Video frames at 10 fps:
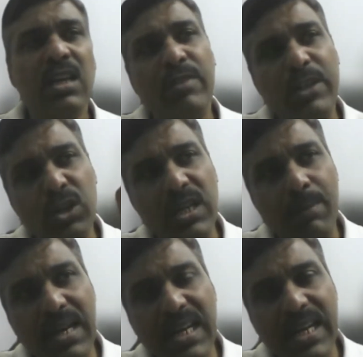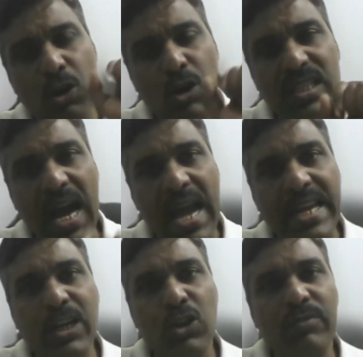when you double click on the
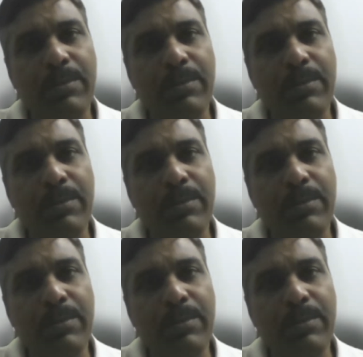icon of the